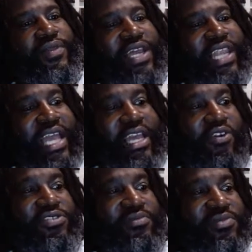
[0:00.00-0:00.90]
Like
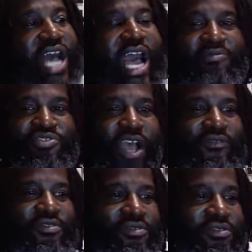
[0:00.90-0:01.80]
on some time
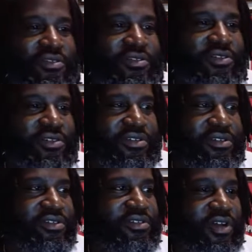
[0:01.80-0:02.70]
travel?
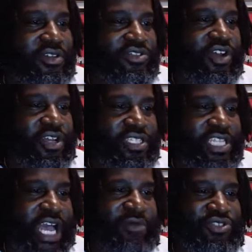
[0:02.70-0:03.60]
Are you talking
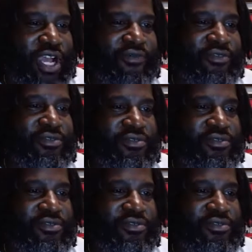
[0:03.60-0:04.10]
time travel?